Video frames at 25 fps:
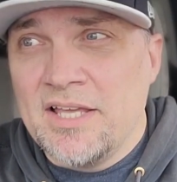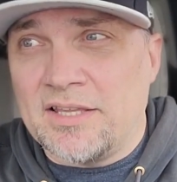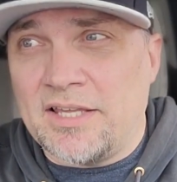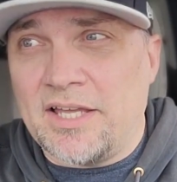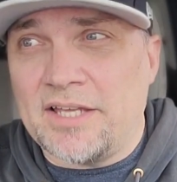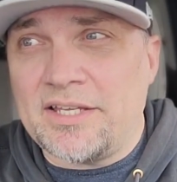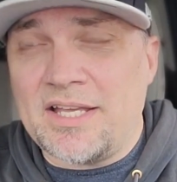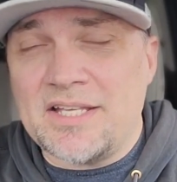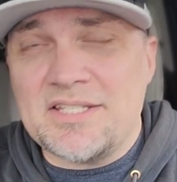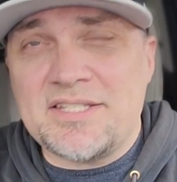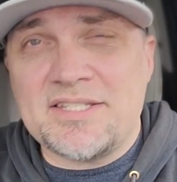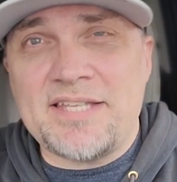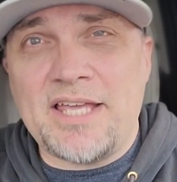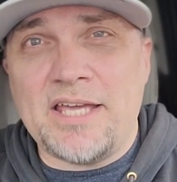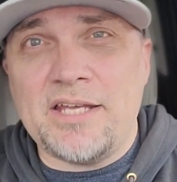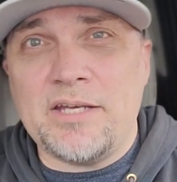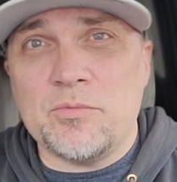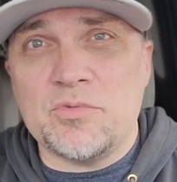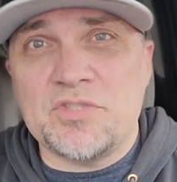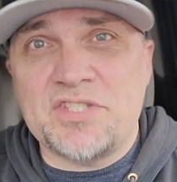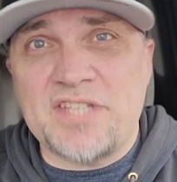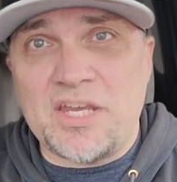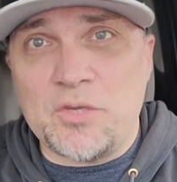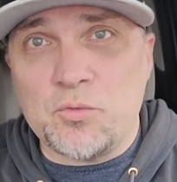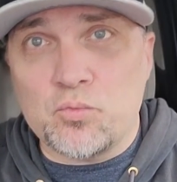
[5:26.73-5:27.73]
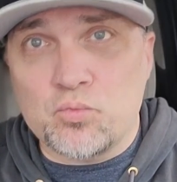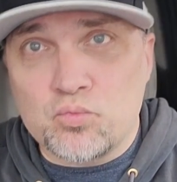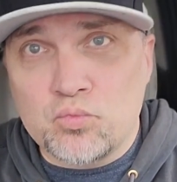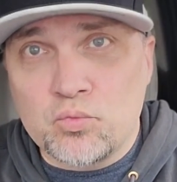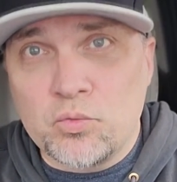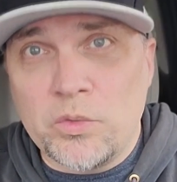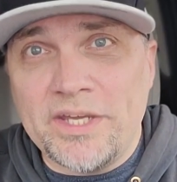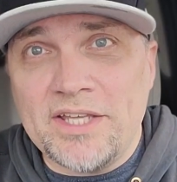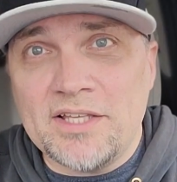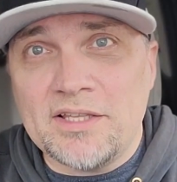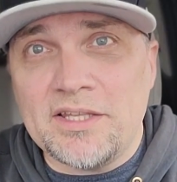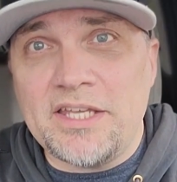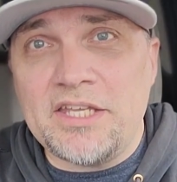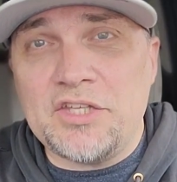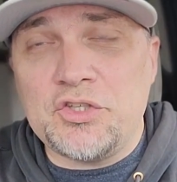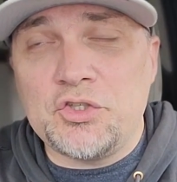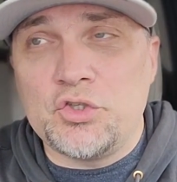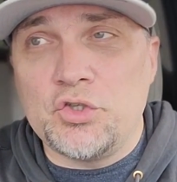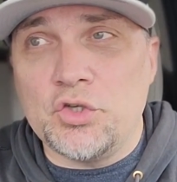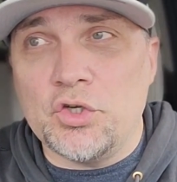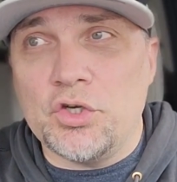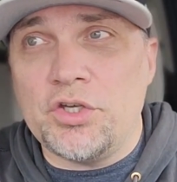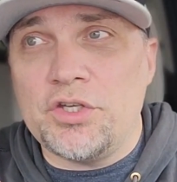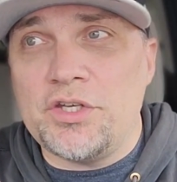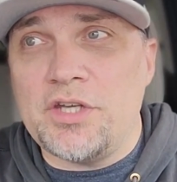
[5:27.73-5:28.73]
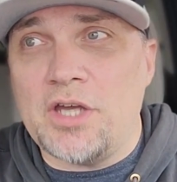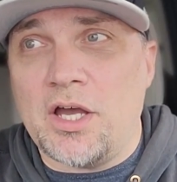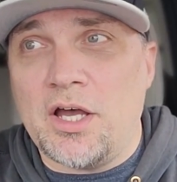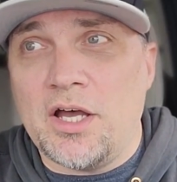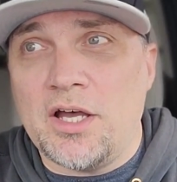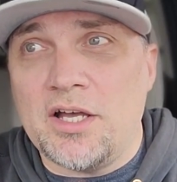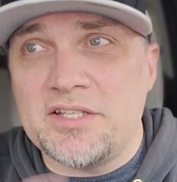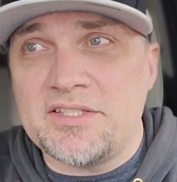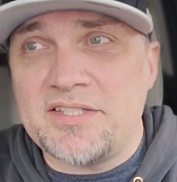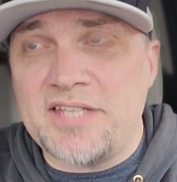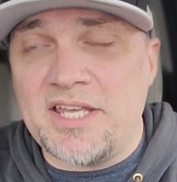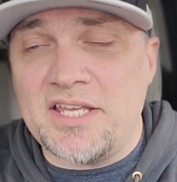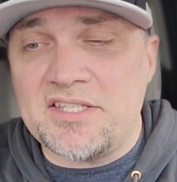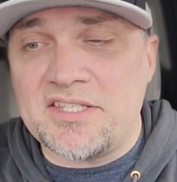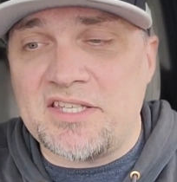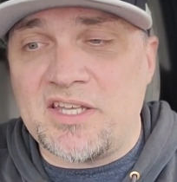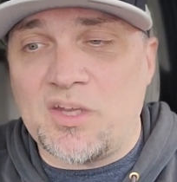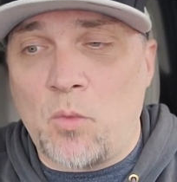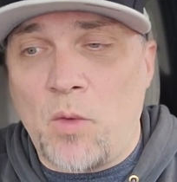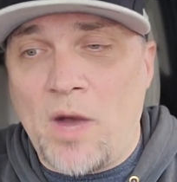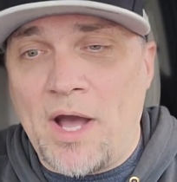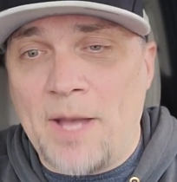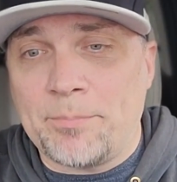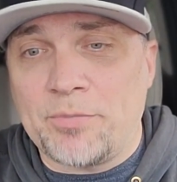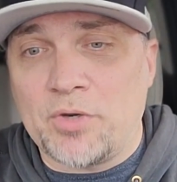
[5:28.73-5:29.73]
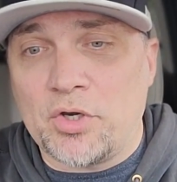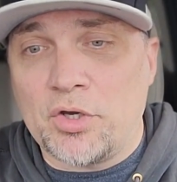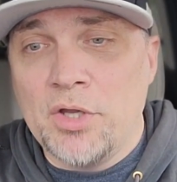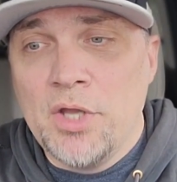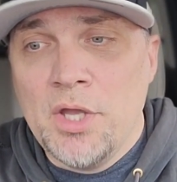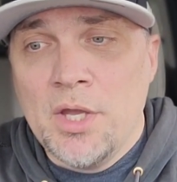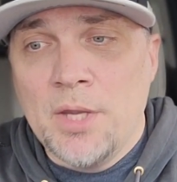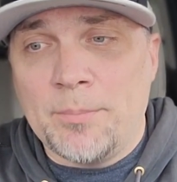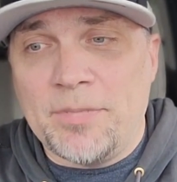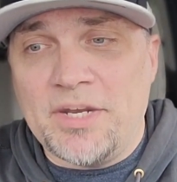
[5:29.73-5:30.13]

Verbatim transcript: Like I said, it was a really good tasting Whopper,